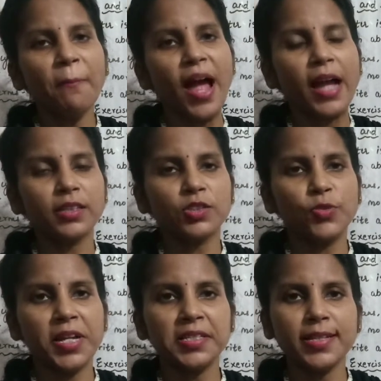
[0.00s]
back to
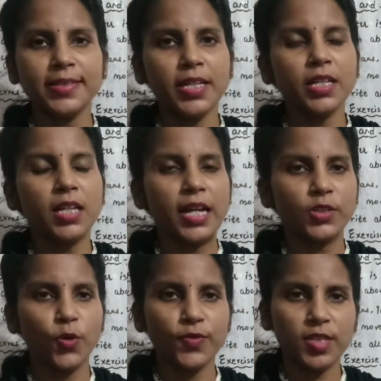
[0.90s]
SST class
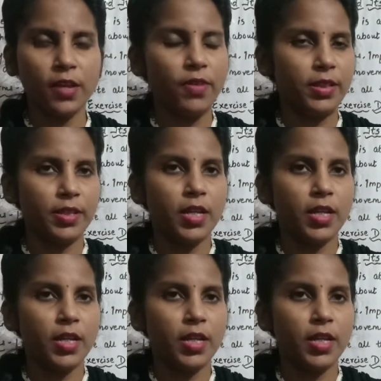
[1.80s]
of 7.